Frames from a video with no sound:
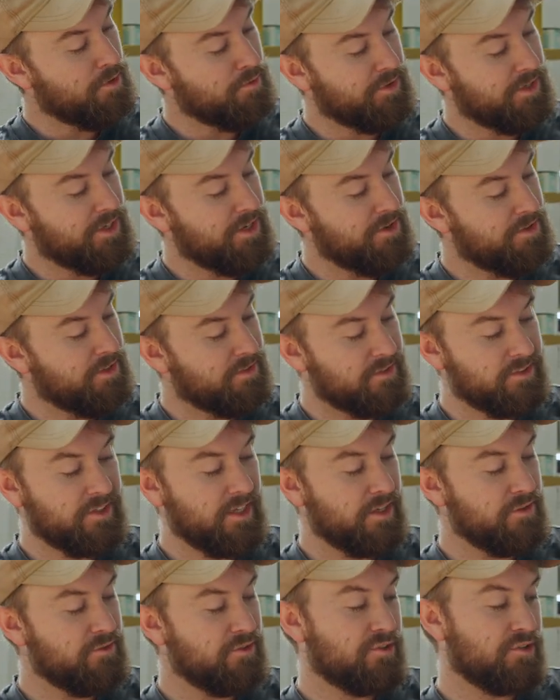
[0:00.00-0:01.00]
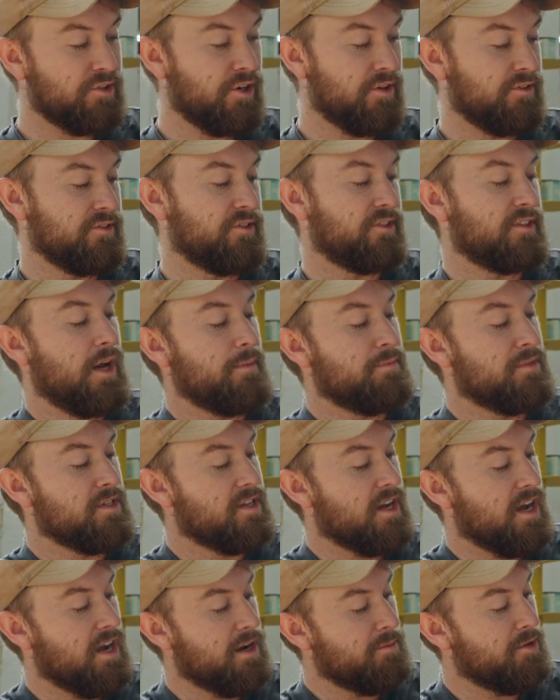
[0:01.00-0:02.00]
over here, this is how you start and stop the
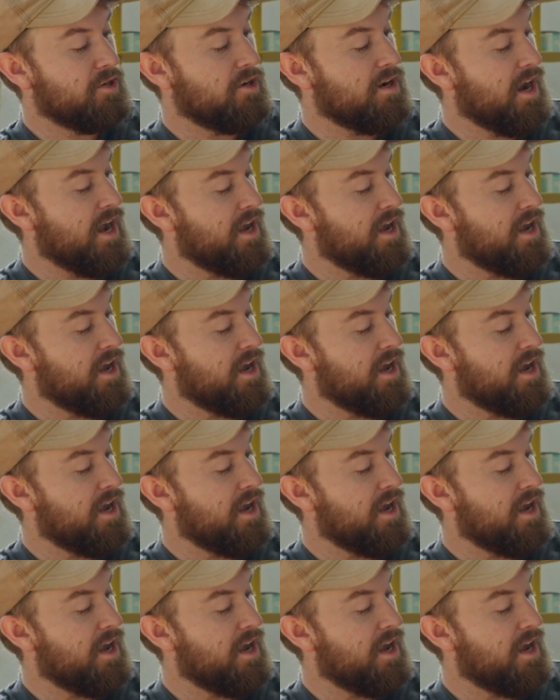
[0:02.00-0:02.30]
timer.